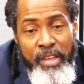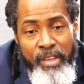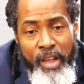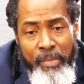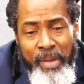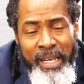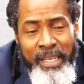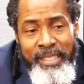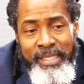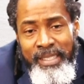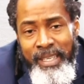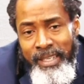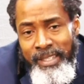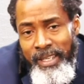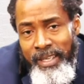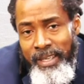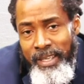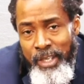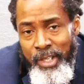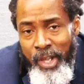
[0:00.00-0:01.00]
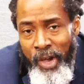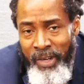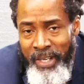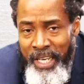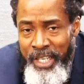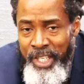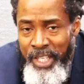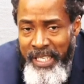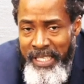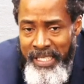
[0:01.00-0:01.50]
You have been listening to
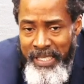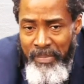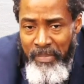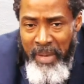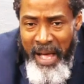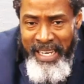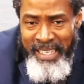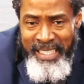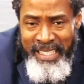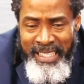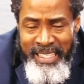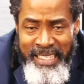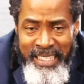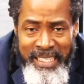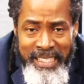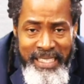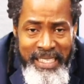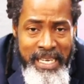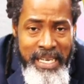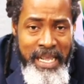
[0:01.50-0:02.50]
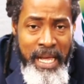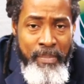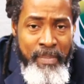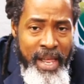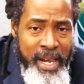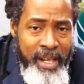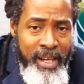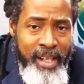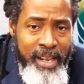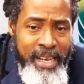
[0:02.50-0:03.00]
Dr. Jason Batson, the Senior
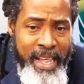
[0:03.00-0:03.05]
Medical